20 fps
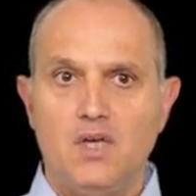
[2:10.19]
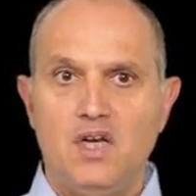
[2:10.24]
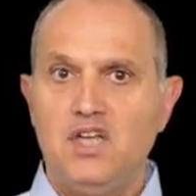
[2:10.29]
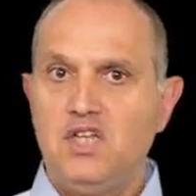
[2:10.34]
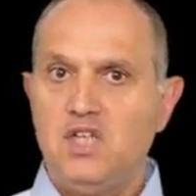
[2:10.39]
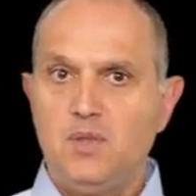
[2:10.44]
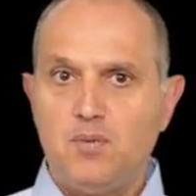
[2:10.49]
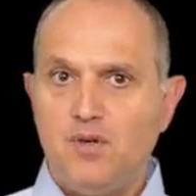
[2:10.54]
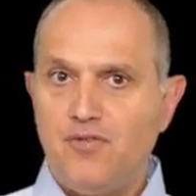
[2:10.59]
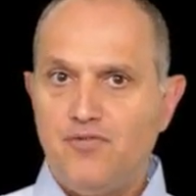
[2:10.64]
It
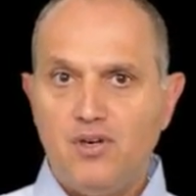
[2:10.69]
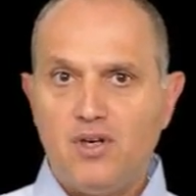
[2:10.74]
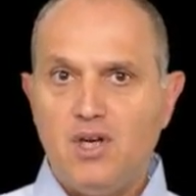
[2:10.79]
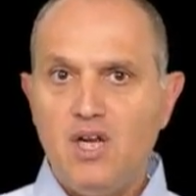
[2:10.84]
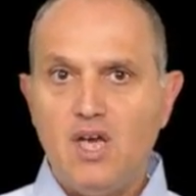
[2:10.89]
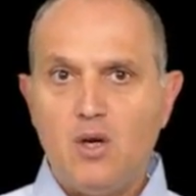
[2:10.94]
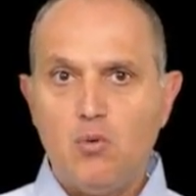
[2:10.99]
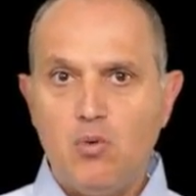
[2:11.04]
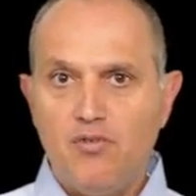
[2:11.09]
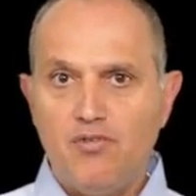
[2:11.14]
is perfectly
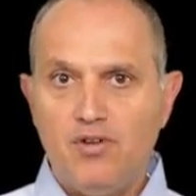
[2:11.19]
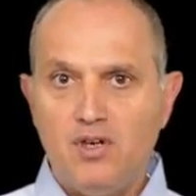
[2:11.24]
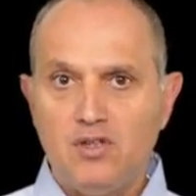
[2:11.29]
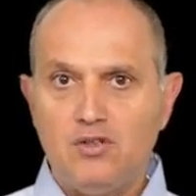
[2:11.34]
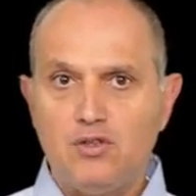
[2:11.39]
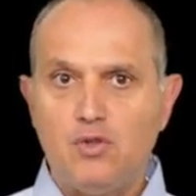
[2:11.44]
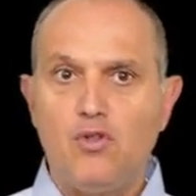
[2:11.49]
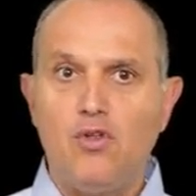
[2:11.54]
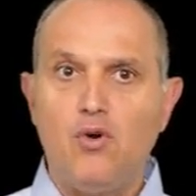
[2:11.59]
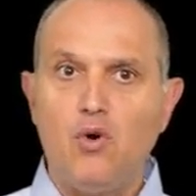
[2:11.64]

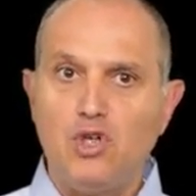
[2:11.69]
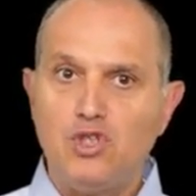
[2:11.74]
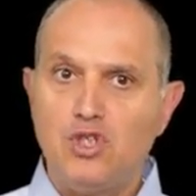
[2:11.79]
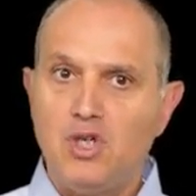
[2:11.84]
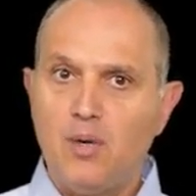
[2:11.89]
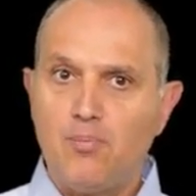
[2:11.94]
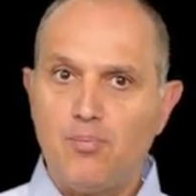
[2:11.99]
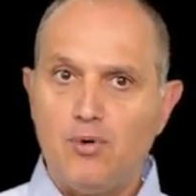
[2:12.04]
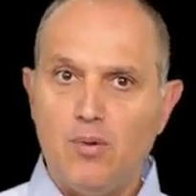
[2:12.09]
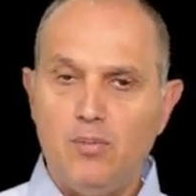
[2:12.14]
equivalent to the
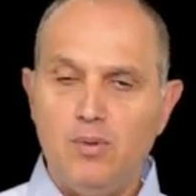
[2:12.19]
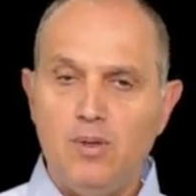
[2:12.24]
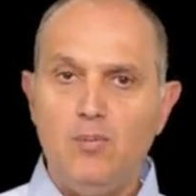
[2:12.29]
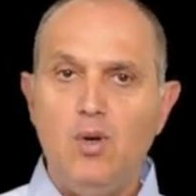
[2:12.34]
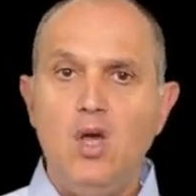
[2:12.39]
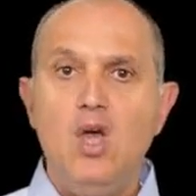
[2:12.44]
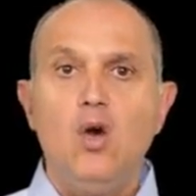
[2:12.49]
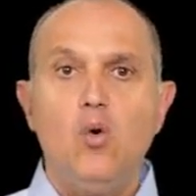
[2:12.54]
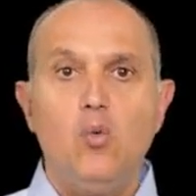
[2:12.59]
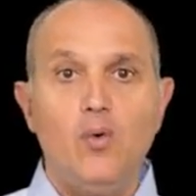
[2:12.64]
original problem
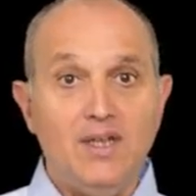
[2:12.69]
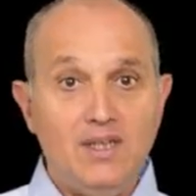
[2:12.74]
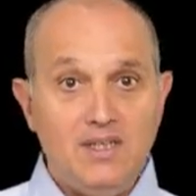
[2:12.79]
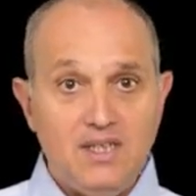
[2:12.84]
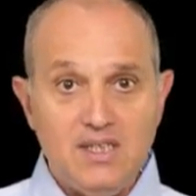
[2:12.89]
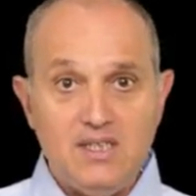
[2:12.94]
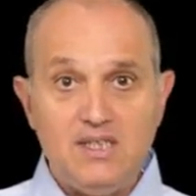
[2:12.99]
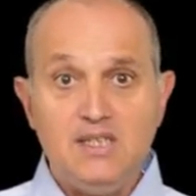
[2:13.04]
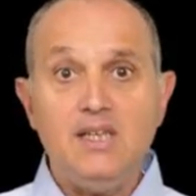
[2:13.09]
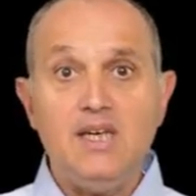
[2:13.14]
when
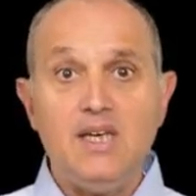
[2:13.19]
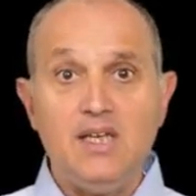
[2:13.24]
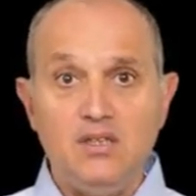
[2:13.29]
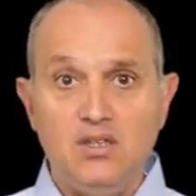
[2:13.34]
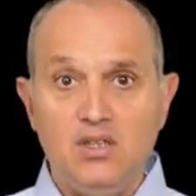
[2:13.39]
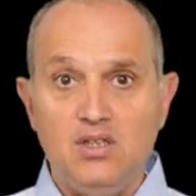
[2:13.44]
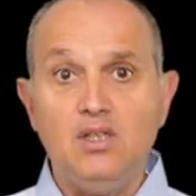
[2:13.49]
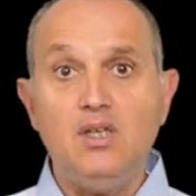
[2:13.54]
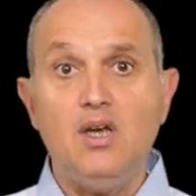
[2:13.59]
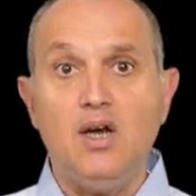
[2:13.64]
DC and
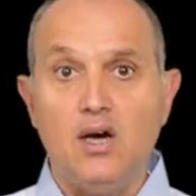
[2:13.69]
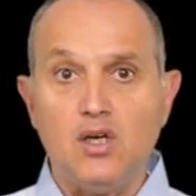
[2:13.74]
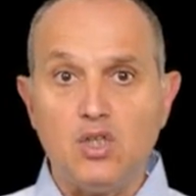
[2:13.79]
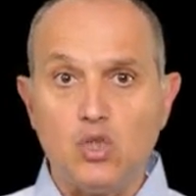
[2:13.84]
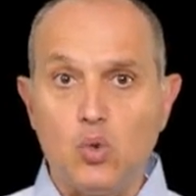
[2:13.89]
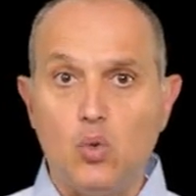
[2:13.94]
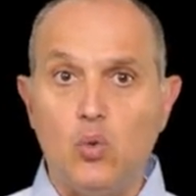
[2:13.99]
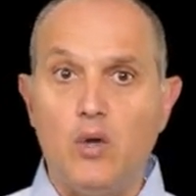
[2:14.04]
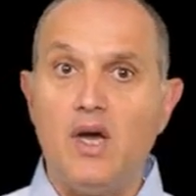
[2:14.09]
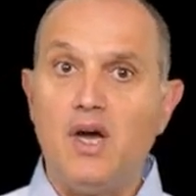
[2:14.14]
DT are
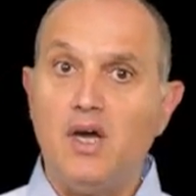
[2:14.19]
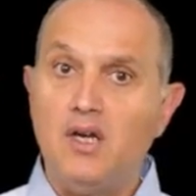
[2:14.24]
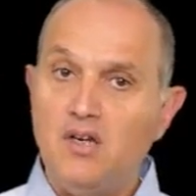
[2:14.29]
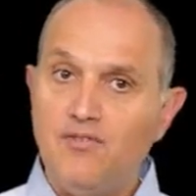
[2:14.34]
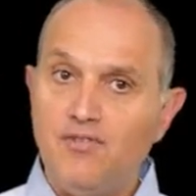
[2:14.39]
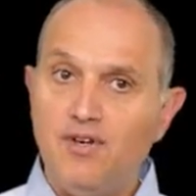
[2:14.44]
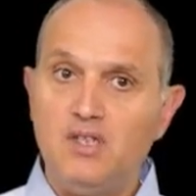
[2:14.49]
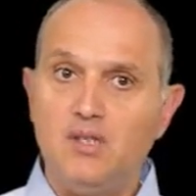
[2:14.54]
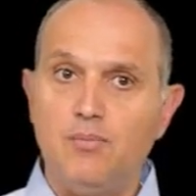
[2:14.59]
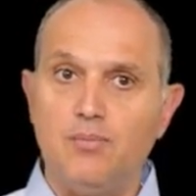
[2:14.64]
square and
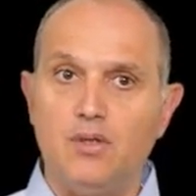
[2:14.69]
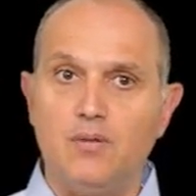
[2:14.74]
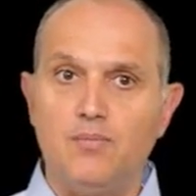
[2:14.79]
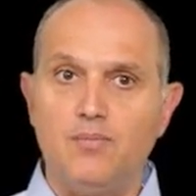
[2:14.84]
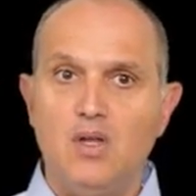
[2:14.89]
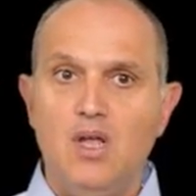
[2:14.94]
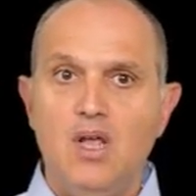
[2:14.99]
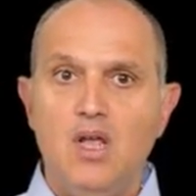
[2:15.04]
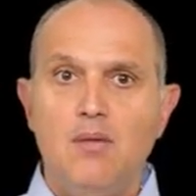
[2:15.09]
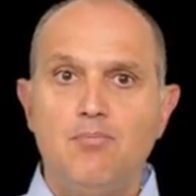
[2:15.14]
invertible.
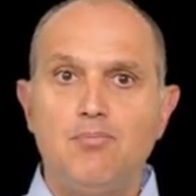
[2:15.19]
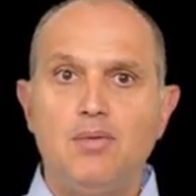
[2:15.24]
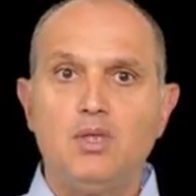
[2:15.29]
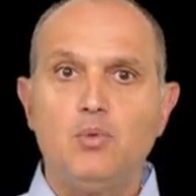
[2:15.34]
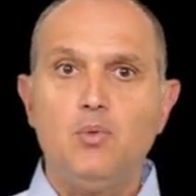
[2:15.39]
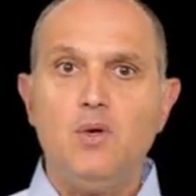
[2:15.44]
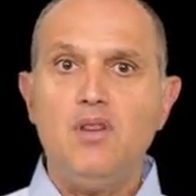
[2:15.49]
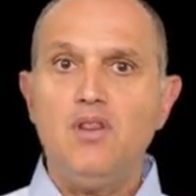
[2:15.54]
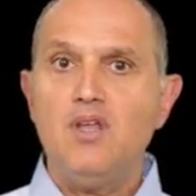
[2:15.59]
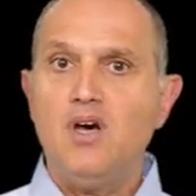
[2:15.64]
But
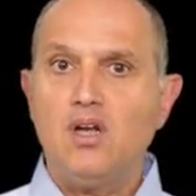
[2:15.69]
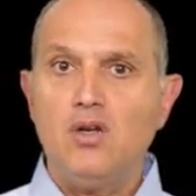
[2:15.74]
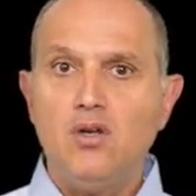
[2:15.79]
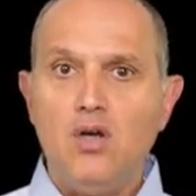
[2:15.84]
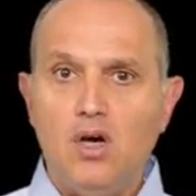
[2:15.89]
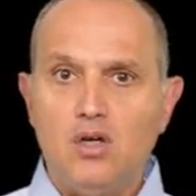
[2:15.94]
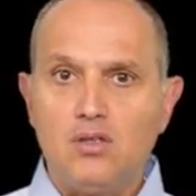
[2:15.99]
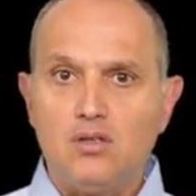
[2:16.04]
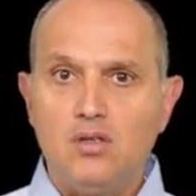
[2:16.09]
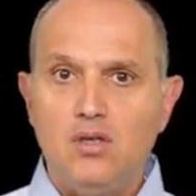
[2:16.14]
when they are
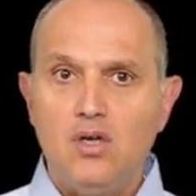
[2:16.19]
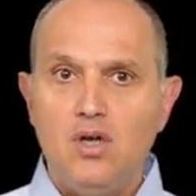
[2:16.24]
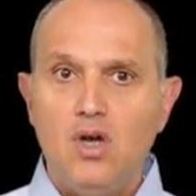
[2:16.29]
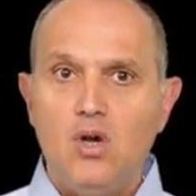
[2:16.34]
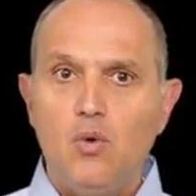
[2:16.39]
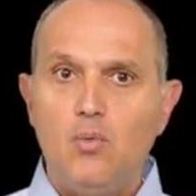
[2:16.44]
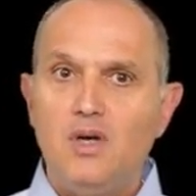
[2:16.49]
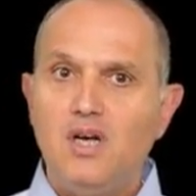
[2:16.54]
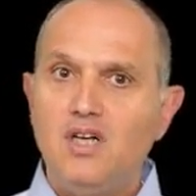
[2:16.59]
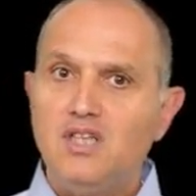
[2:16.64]
not,
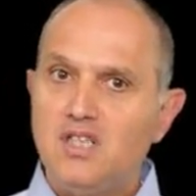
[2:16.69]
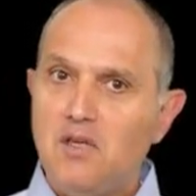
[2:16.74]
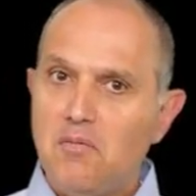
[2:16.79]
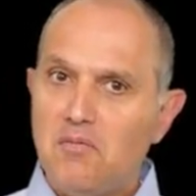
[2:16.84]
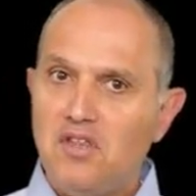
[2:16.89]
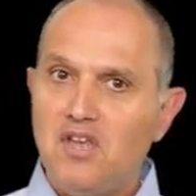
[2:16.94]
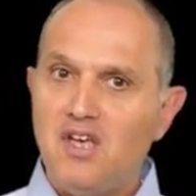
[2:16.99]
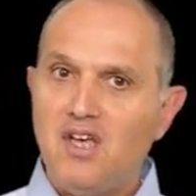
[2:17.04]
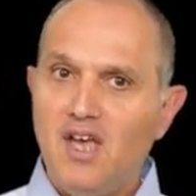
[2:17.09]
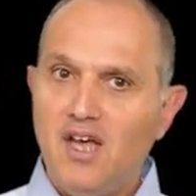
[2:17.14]
we get
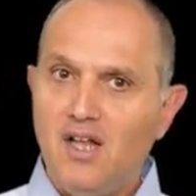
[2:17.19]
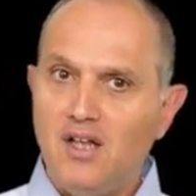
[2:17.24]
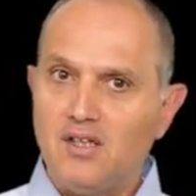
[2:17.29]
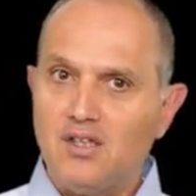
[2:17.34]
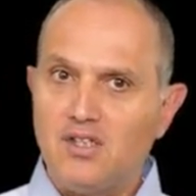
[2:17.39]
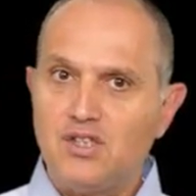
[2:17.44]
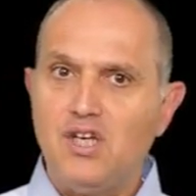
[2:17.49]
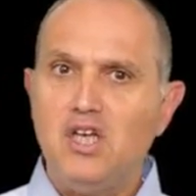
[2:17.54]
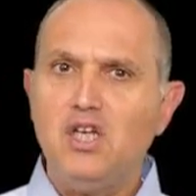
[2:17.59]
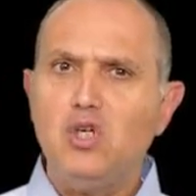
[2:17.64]
something
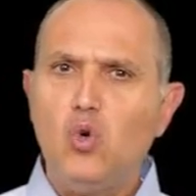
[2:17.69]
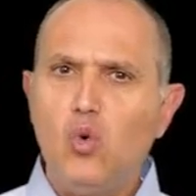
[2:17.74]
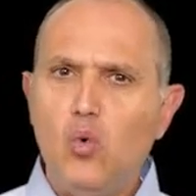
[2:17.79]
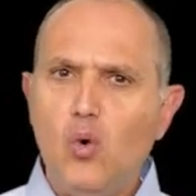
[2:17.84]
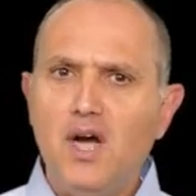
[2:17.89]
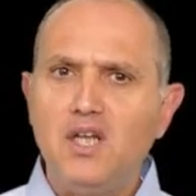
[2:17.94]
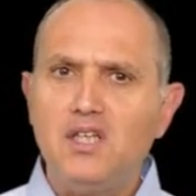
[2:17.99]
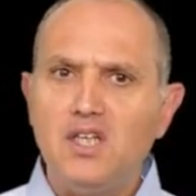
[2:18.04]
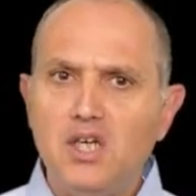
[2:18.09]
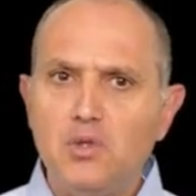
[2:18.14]
else and
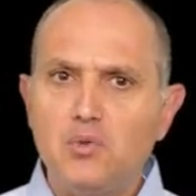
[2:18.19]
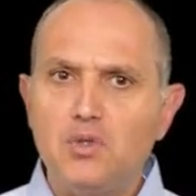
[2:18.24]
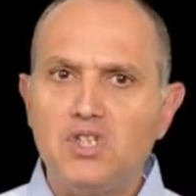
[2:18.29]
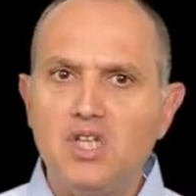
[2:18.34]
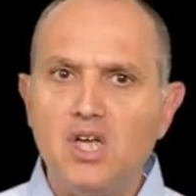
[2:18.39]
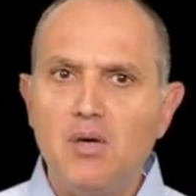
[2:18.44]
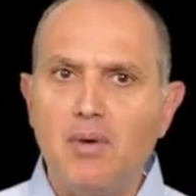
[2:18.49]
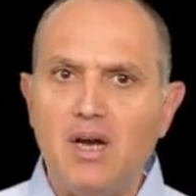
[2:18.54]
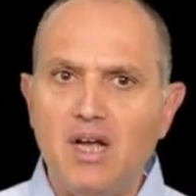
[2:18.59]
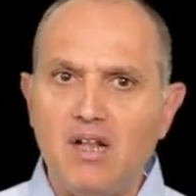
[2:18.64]
quite
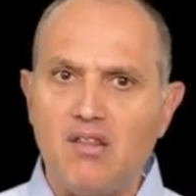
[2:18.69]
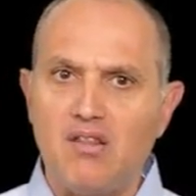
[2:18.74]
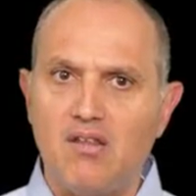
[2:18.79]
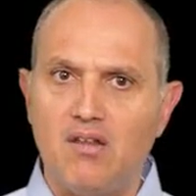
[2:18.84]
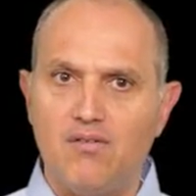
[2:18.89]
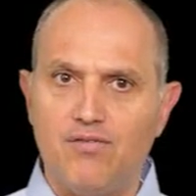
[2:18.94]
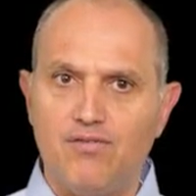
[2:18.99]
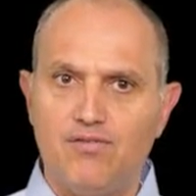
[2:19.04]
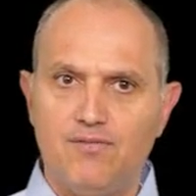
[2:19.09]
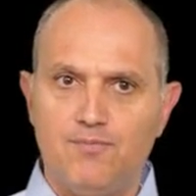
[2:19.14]
interesting by
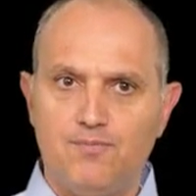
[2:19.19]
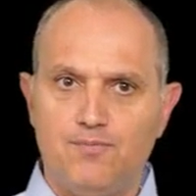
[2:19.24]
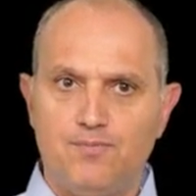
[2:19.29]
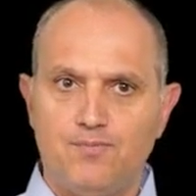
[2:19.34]
itself.